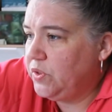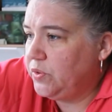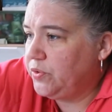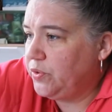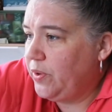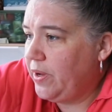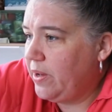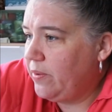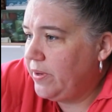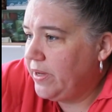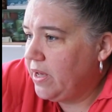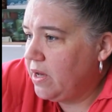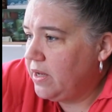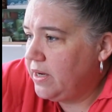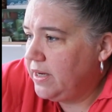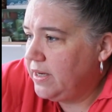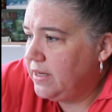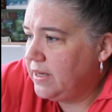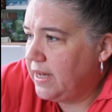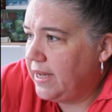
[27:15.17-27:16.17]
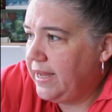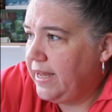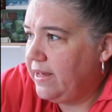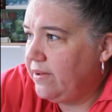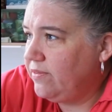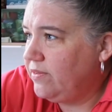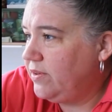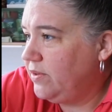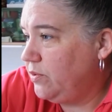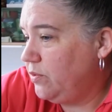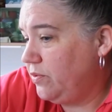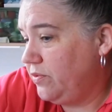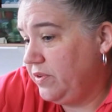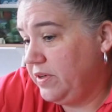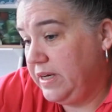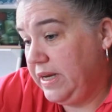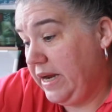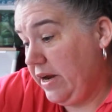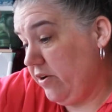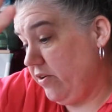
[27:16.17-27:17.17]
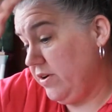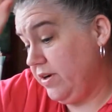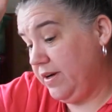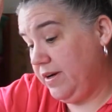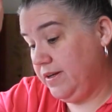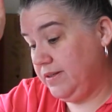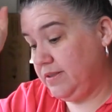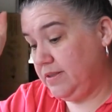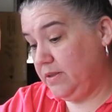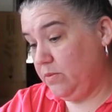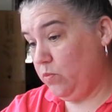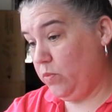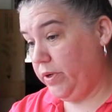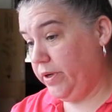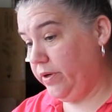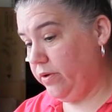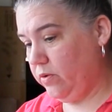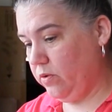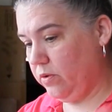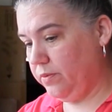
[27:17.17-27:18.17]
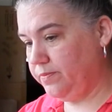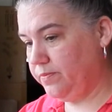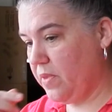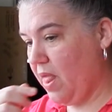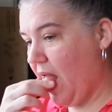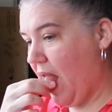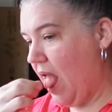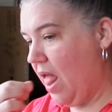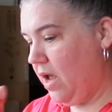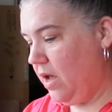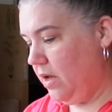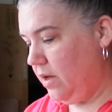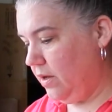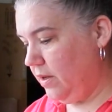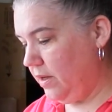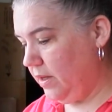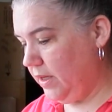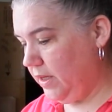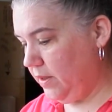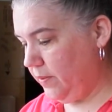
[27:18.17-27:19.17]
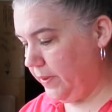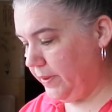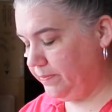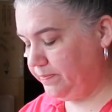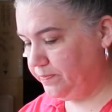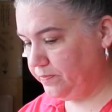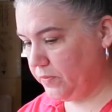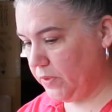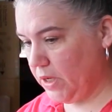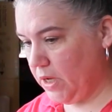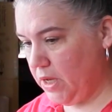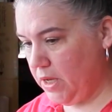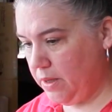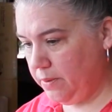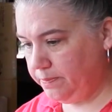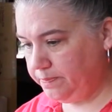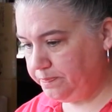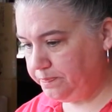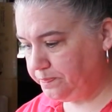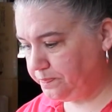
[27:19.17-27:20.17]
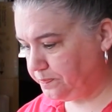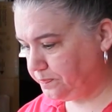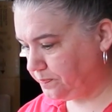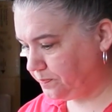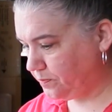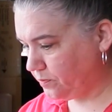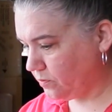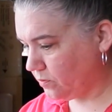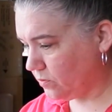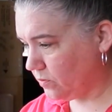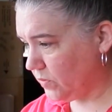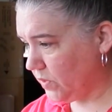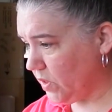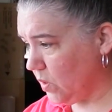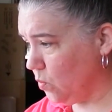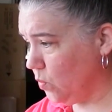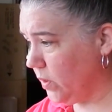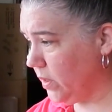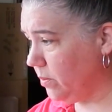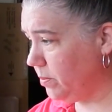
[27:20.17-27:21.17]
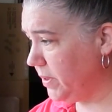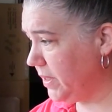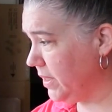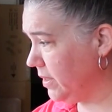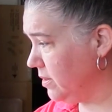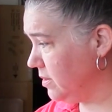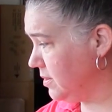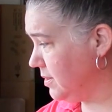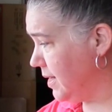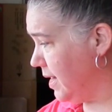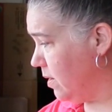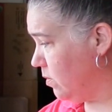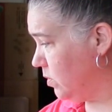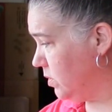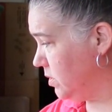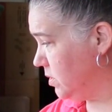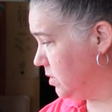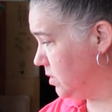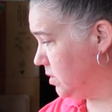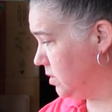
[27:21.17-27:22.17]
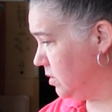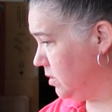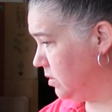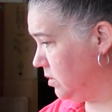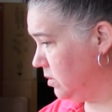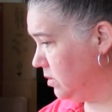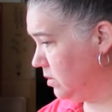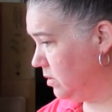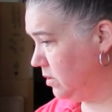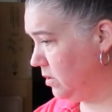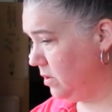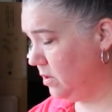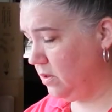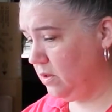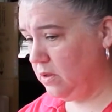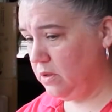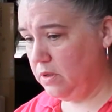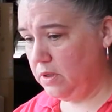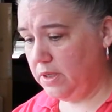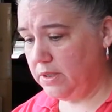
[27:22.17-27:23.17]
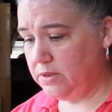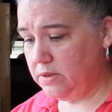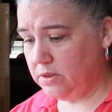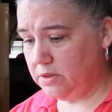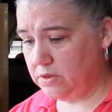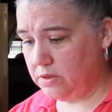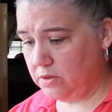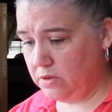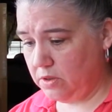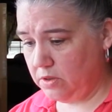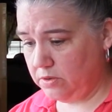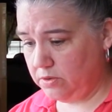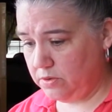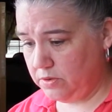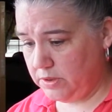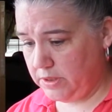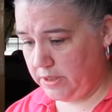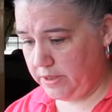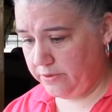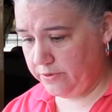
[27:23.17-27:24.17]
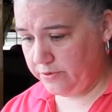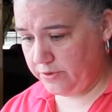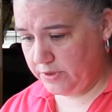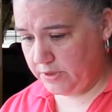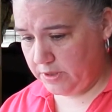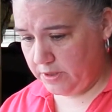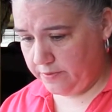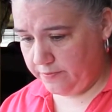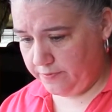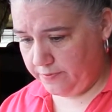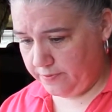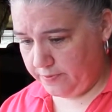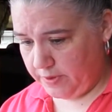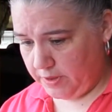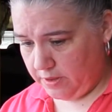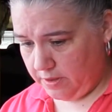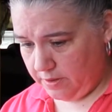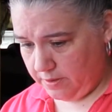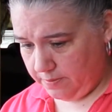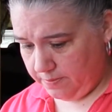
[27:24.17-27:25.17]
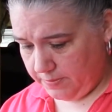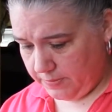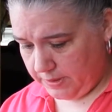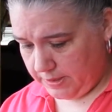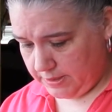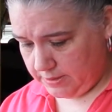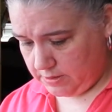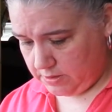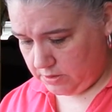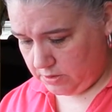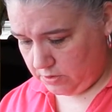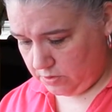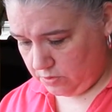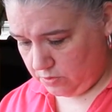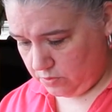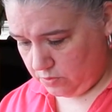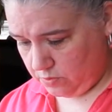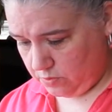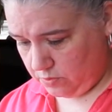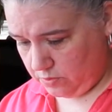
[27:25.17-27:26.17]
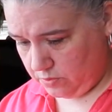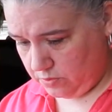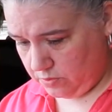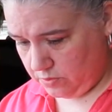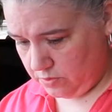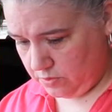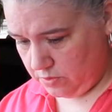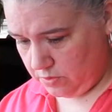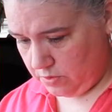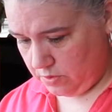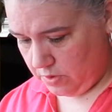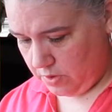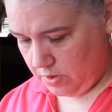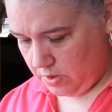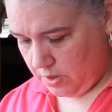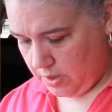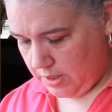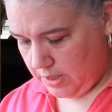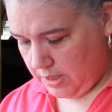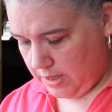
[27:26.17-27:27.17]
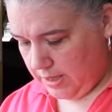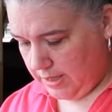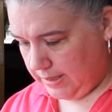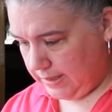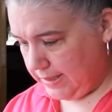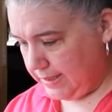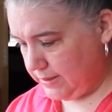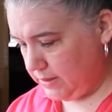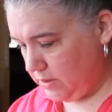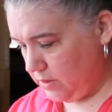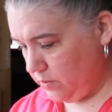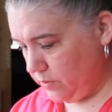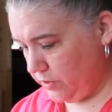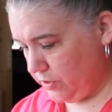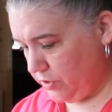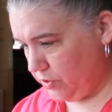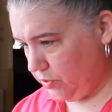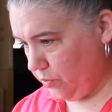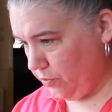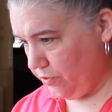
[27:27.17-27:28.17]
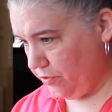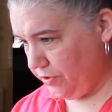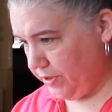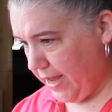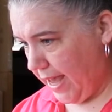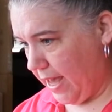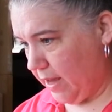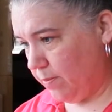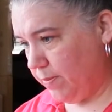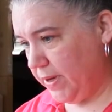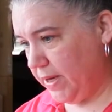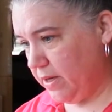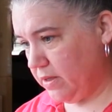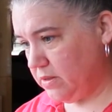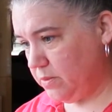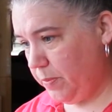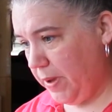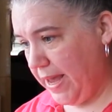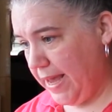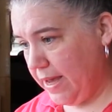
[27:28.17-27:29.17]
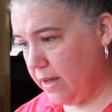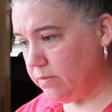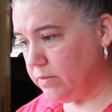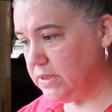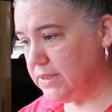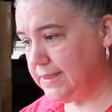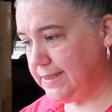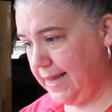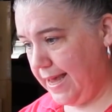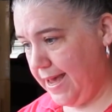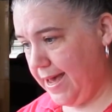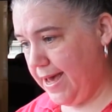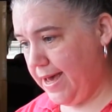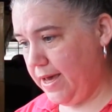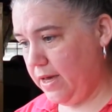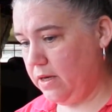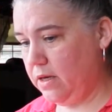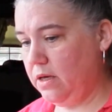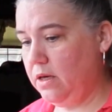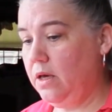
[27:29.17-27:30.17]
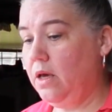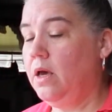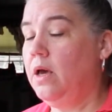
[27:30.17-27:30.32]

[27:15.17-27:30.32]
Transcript: don't know how I got it. I have to have inherited it somewhere or anyway. Um well because that was I took so long doing that other stuff. Um let's do let's do a shorter tag because Pam's tag